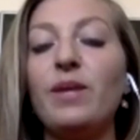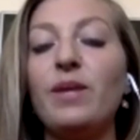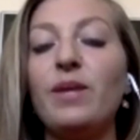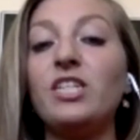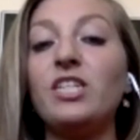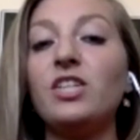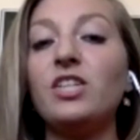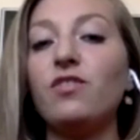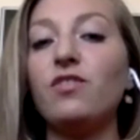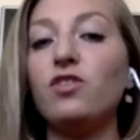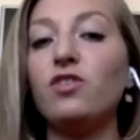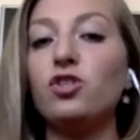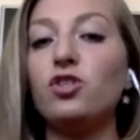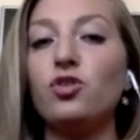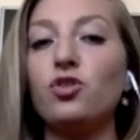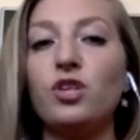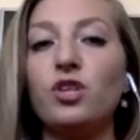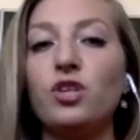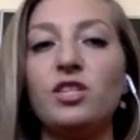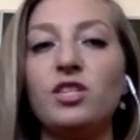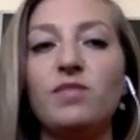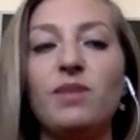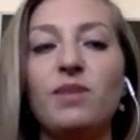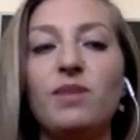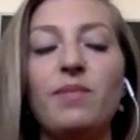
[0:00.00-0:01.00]
different joints
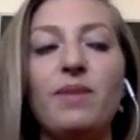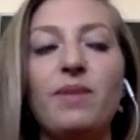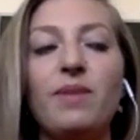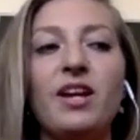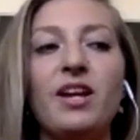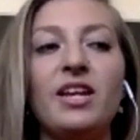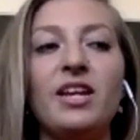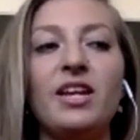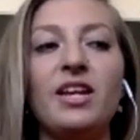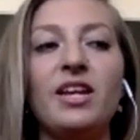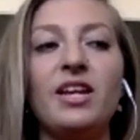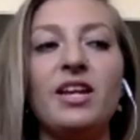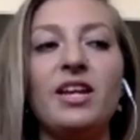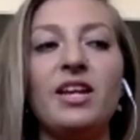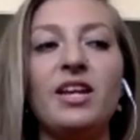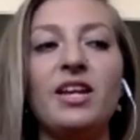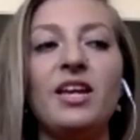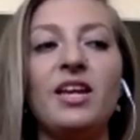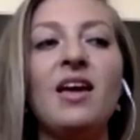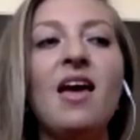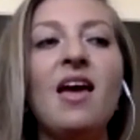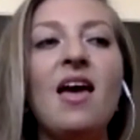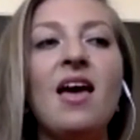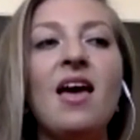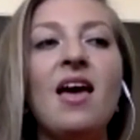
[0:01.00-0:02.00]
in my body.
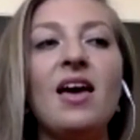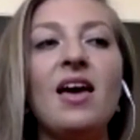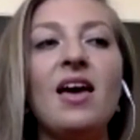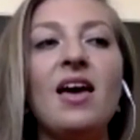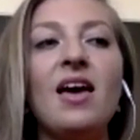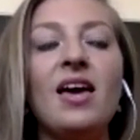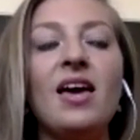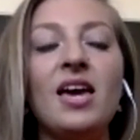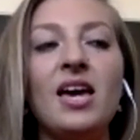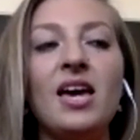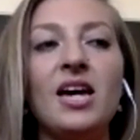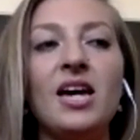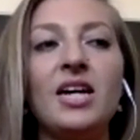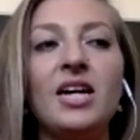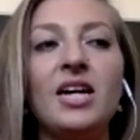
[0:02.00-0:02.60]
And